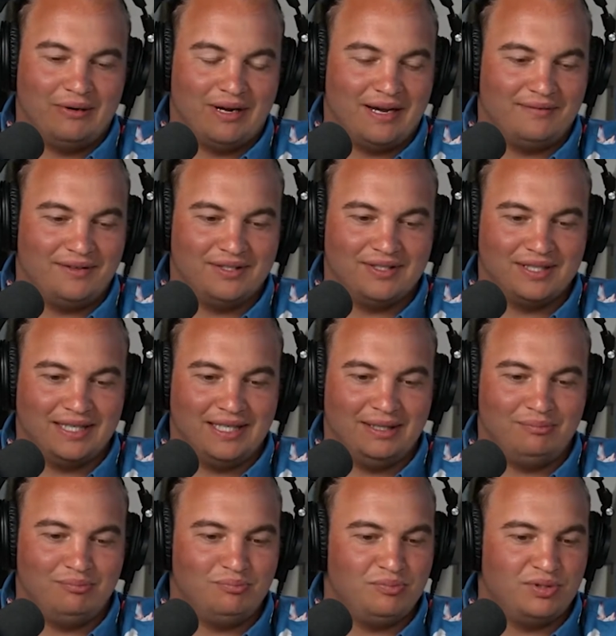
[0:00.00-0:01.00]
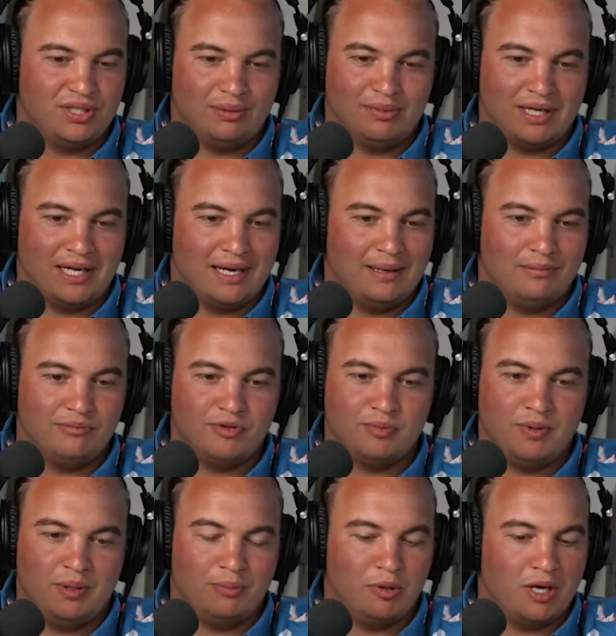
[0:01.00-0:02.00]
Obviously, sometimes
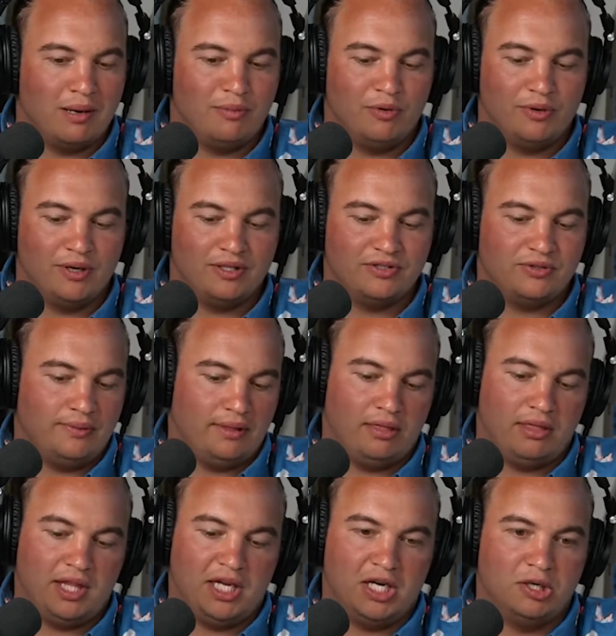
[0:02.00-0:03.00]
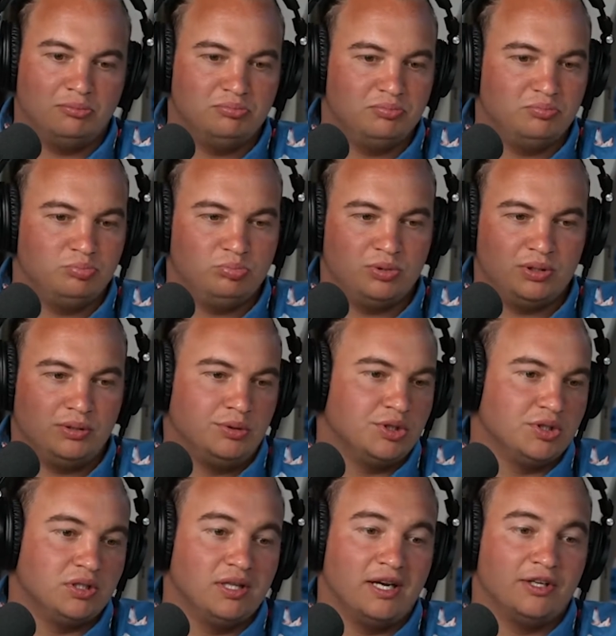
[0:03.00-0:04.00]
people come to us with, and
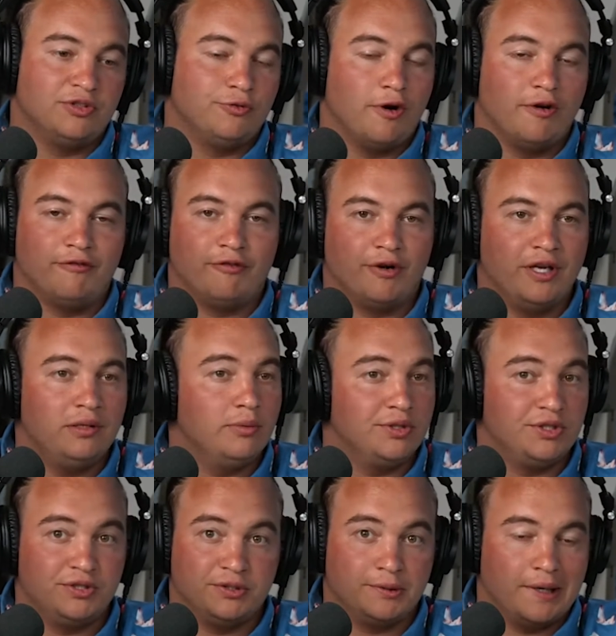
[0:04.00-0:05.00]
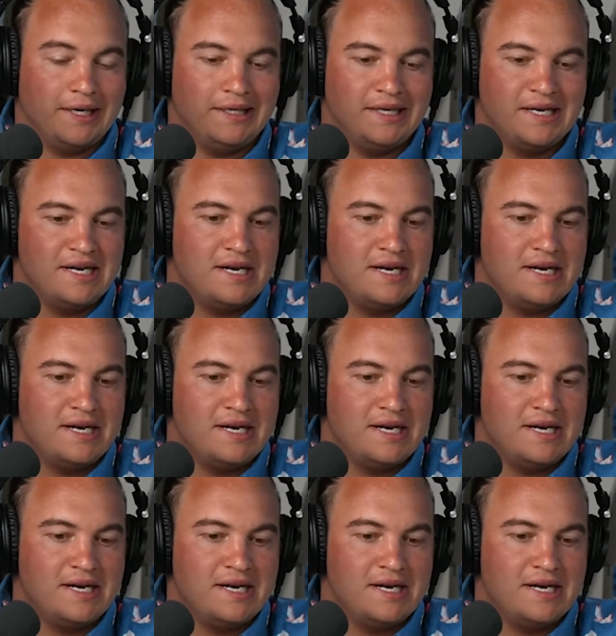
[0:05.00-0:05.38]
just let us run free, which is great.